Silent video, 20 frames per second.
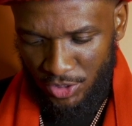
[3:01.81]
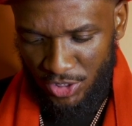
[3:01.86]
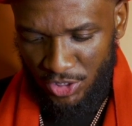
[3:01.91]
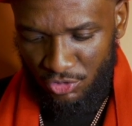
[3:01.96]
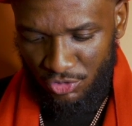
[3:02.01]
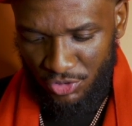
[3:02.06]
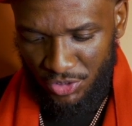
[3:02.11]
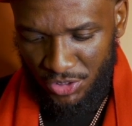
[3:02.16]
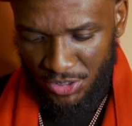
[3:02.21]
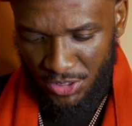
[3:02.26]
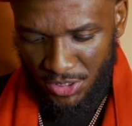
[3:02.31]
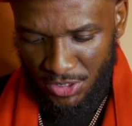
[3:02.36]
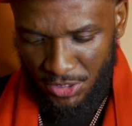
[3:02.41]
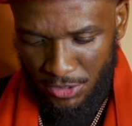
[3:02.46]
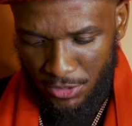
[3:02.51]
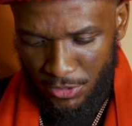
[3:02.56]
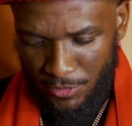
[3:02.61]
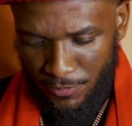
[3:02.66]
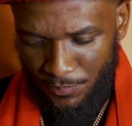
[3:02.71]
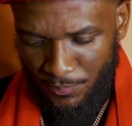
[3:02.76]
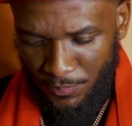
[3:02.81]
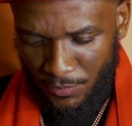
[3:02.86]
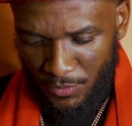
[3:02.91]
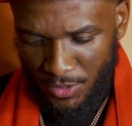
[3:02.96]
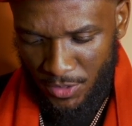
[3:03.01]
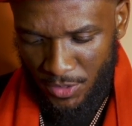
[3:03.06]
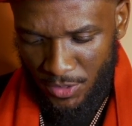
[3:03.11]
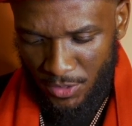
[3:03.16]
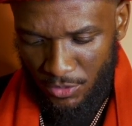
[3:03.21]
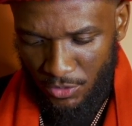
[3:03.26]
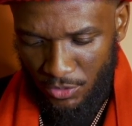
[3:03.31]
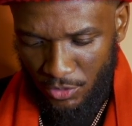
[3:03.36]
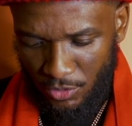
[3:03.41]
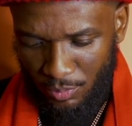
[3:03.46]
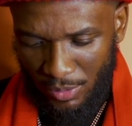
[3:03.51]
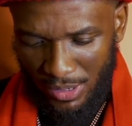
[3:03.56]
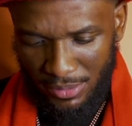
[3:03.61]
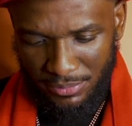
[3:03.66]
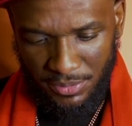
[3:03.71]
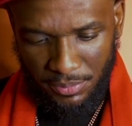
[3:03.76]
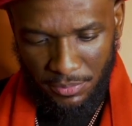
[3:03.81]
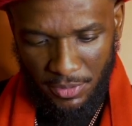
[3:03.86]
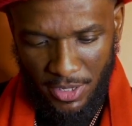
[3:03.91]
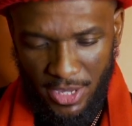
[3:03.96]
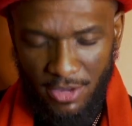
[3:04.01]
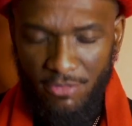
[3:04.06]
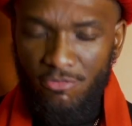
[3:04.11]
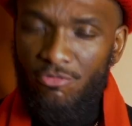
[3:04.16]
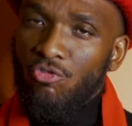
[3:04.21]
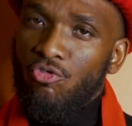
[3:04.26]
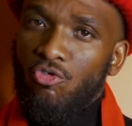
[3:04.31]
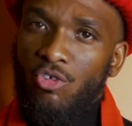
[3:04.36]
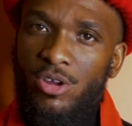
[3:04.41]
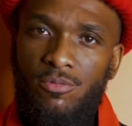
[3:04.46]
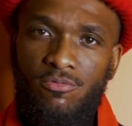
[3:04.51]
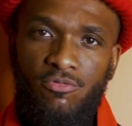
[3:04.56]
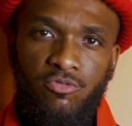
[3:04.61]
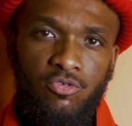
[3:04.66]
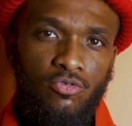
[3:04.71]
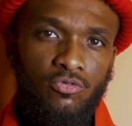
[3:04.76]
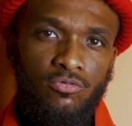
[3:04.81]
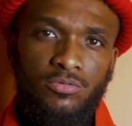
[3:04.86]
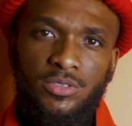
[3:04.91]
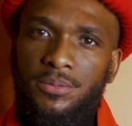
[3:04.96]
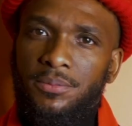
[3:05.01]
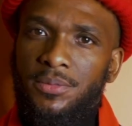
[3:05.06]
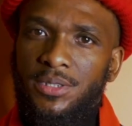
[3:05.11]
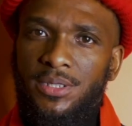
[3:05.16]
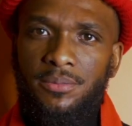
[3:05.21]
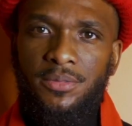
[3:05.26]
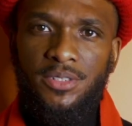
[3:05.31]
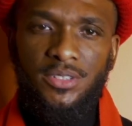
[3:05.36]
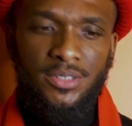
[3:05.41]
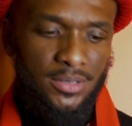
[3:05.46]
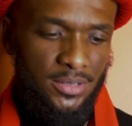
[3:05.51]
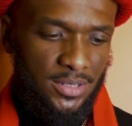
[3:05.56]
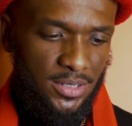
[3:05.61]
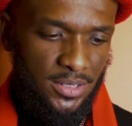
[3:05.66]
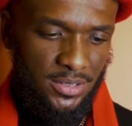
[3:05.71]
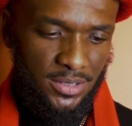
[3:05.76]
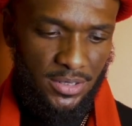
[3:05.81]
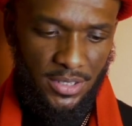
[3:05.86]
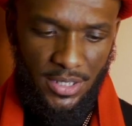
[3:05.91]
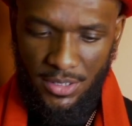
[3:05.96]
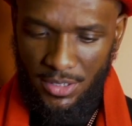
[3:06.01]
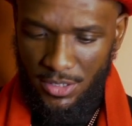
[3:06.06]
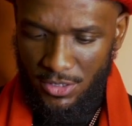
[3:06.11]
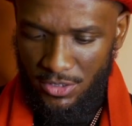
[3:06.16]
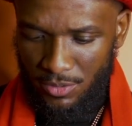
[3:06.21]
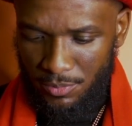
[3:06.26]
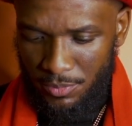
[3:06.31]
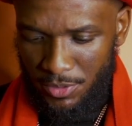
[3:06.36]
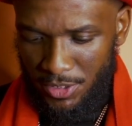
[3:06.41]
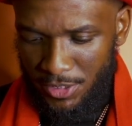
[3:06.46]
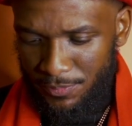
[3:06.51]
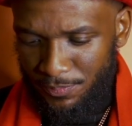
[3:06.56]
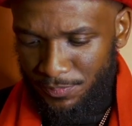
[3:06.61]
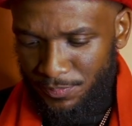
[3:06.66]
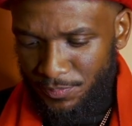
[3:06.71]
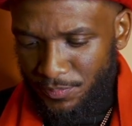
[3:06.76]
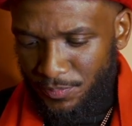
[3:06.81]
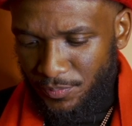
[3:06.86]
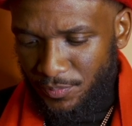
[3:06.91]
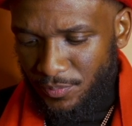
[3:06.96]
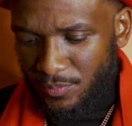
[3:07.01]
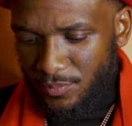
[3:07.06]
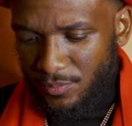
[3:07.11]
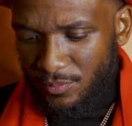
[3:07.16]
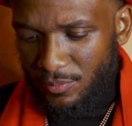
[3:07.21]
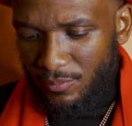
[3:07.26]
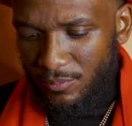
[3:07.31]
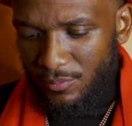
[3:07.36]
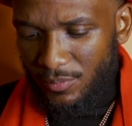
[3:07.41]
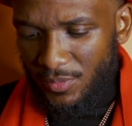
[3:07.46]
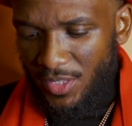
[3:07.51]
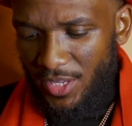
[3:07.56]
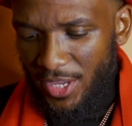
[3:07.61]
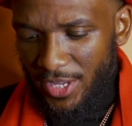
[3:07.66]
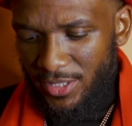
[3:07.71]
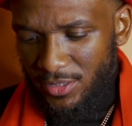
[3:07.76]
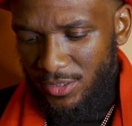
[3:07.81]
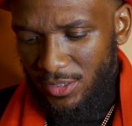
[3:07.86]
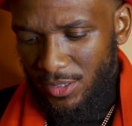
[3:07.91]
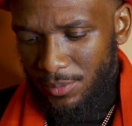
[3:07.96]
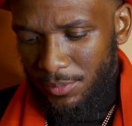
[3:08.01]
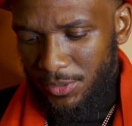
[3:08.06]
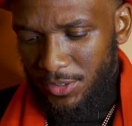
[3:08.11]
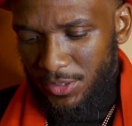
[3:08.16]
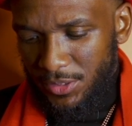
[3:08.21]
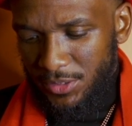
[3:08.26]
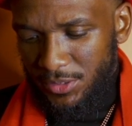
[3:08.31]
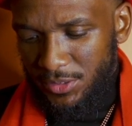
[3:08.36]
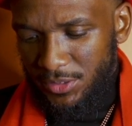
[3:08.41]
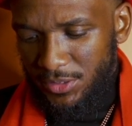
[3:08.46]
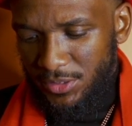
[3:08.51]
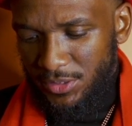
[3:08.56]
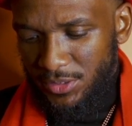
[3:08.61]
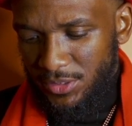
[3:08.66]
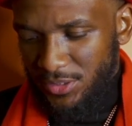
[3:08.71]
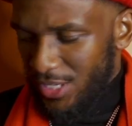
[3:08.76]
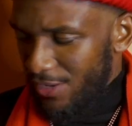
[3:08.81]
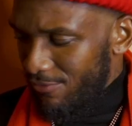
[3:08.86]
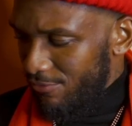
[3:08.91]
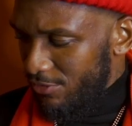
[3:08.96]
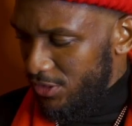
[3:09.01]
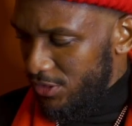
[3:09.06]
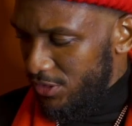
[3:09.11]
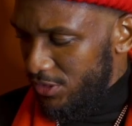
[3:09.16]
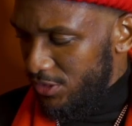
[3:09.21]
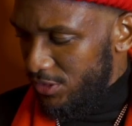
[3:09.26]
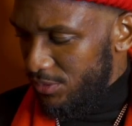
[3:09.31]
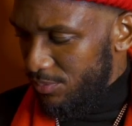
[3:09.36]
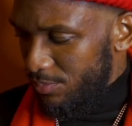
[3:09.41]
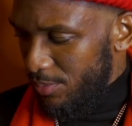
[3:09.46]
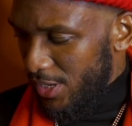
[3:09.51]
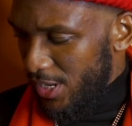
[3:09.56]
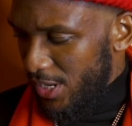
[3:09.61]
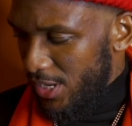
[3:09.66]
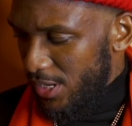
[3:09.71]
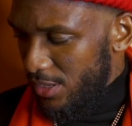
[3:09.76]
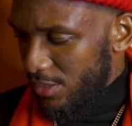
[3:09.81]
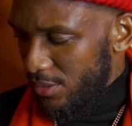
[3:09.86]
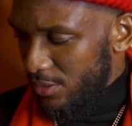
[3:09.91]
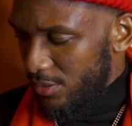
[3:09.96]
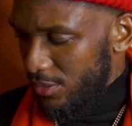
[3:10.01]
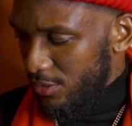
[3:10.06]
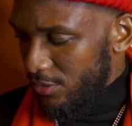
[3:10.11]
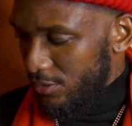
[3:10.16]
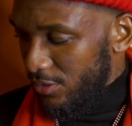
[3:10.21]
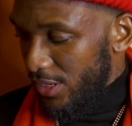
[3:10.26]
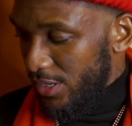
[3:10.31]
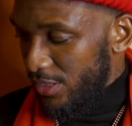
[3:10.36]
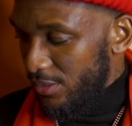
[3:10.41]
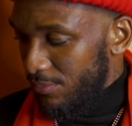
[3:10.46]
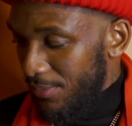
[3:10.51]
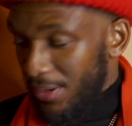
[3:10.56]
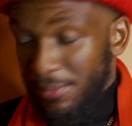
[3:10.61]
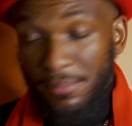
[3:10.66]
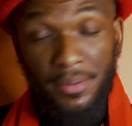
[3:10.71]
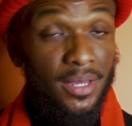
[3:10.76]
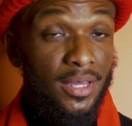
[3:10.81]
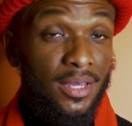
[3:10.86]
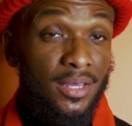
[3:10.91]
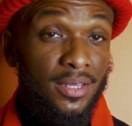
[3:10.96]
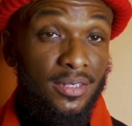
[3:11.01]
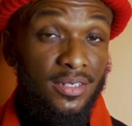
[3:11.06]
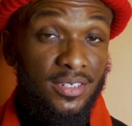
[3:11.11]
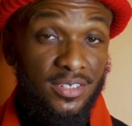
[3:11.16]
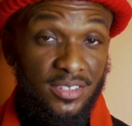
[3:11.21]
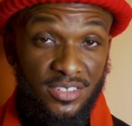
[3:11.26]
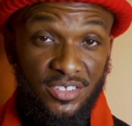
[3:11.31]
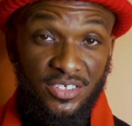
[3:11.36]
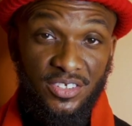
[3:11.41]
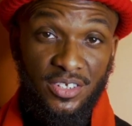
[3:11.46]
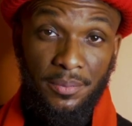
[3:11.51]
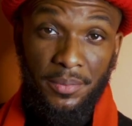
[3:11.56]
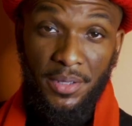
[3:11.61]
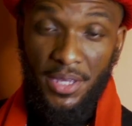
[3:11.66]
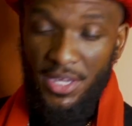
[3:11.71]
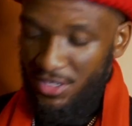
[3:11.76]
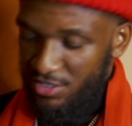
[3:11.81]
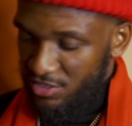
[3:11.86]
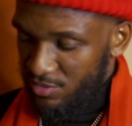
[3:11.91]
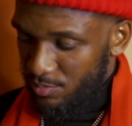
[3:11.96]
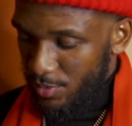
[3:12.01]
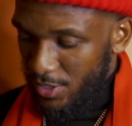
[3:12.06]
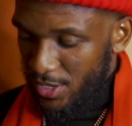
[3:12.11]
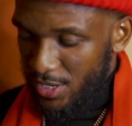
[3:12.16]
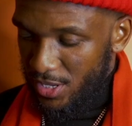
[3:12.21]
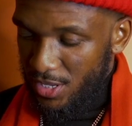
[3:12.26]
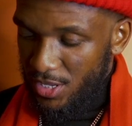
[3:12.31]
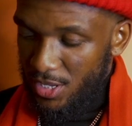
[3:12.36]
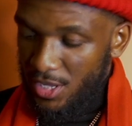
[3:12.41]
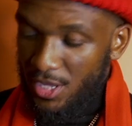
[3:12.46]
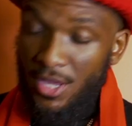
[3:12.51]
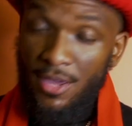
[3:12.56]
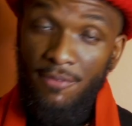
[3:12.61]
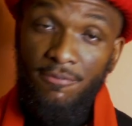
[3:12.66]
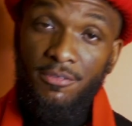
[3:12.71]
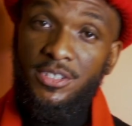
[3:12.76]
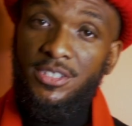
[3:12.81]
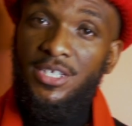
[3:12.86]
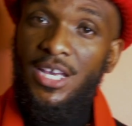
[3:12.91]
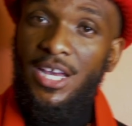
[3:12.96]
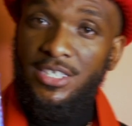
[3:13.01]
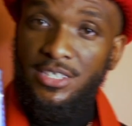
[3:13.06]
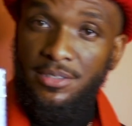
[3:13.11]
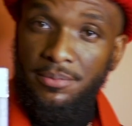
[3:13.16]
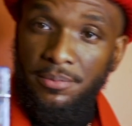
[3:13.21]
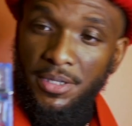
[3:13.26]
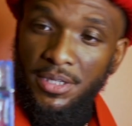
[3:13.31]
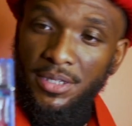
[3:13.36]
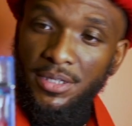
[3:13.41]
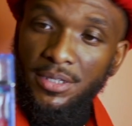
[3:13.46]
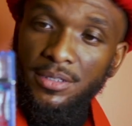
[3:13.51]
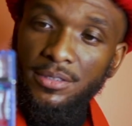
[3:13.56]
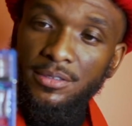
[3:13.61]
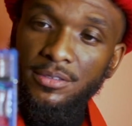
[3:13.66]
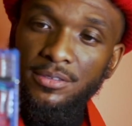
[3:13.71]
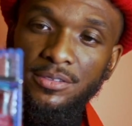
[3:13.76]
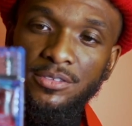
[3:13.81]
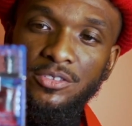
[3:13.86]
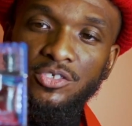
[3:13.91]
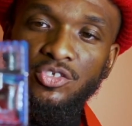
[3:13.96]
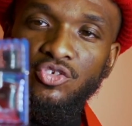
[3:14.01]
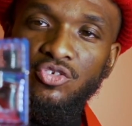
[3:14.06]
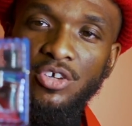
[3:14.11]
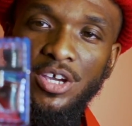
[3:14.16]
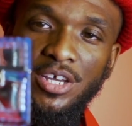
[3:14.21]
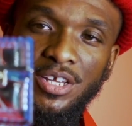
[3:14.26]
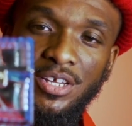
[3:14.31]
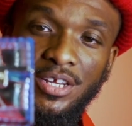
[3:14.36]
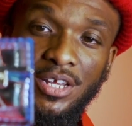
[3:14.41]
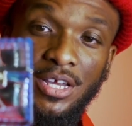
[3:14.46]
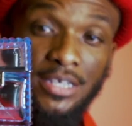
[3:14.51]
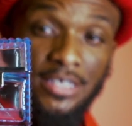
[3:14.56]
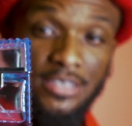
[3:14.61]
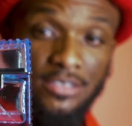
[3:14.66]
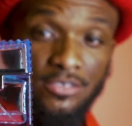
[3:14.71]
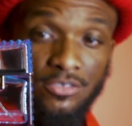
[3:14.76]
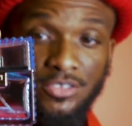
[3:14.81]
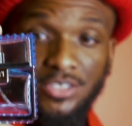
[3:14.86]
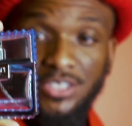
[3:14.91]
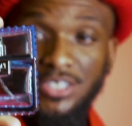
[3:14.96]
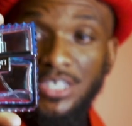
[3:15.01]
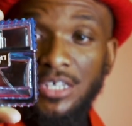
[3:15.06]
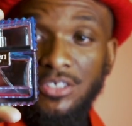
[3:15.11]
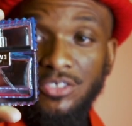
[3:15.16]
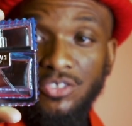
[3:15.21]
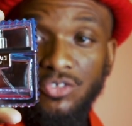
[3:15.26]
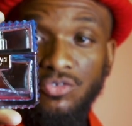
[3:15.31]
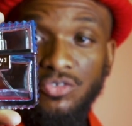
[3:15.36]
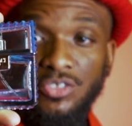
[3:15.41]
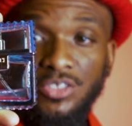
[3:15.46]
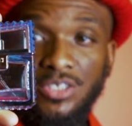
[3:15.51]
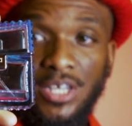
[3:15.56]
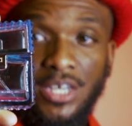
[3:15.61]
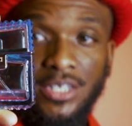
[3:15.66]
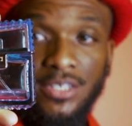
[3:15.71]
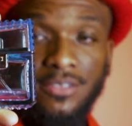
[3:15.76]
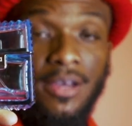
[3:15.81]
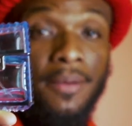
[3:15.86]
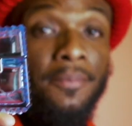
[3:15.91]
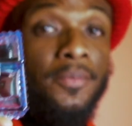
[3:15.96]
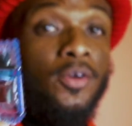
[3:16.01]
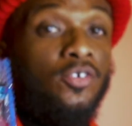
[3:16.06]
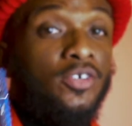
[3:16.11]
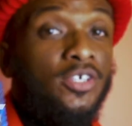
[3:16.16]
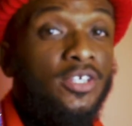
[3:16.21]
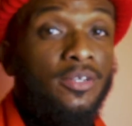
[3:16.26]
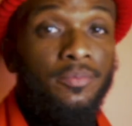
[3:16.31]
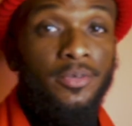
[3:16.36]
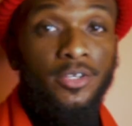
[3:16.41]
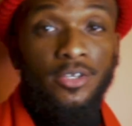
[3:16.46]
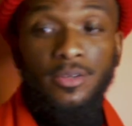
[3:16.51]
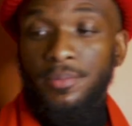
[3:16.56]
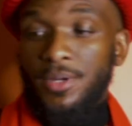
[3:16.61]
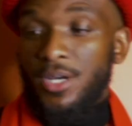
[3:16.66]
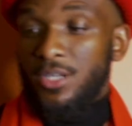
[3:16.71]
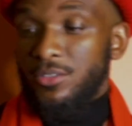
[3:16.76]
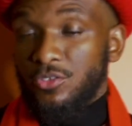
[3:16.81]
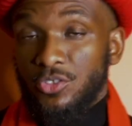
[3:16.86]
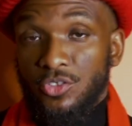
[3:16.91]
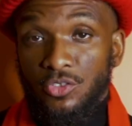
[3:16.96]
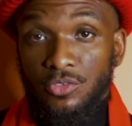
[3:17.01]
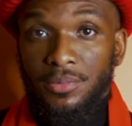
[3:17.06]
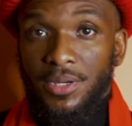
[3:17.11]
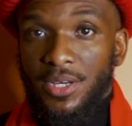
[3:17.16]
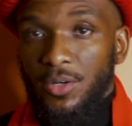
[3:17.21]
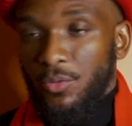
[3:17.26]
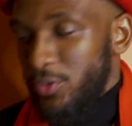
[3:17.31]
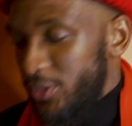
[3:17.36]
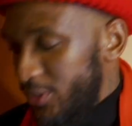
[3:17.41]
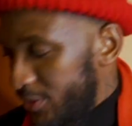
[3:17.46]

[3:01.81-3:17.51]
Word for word: citrus in here. You know, probably some grape, grapefruit, some lemons, or things of that nature. But at the number seven spot, no, at, my bad. This is number eight spot, Versace Man. Try that out, and you see I use a lot of. I'm gonna get a bigger bottle too, by the